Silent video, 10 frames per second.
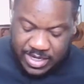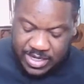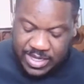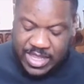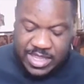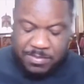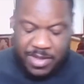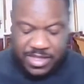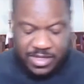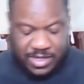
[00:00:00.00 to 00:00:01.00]
Then the
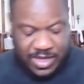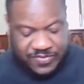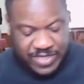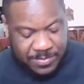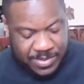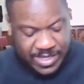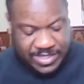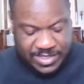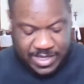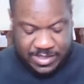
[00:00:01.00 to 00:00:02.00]
mother of Zebedee's
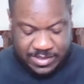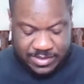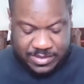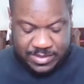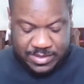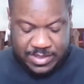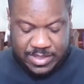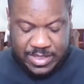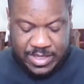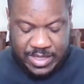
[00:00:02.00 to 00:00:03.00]
sons
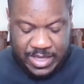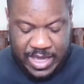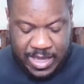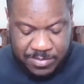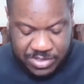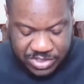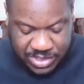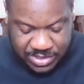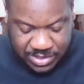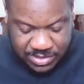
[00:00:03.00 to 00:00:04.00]
came to
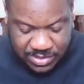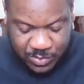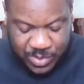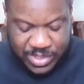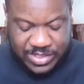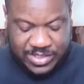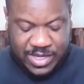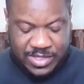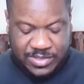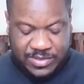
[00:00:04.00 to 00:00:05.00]
Jesus with her
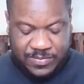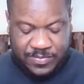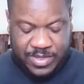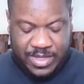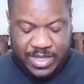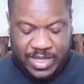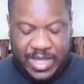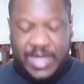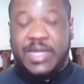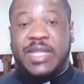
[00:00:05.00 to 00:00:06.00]
sons
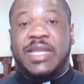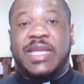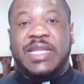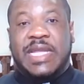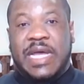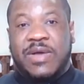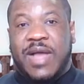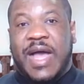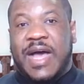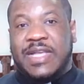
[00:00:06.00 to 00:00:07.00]
and kneeling down
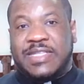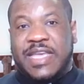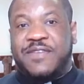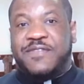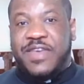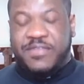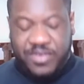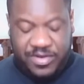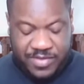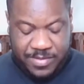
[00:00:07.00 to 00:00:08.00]
asked a
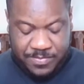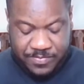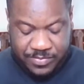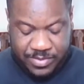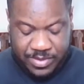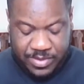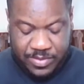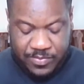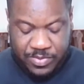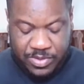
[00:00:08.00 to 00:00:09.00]
favor of him.
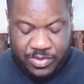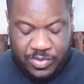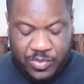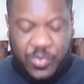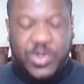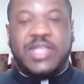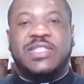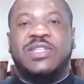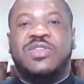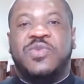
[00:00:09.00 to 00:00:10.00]
What is
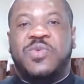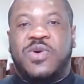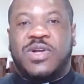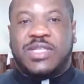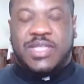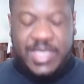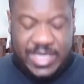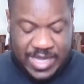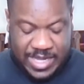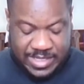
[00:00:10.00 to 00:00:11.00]
it you want?
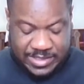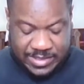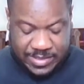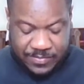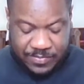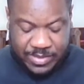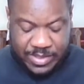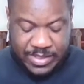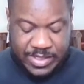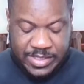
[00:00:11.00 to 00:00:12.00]
he asked.
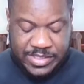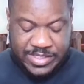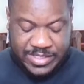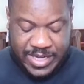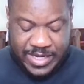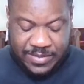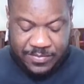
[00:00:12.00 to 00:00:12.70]
She said,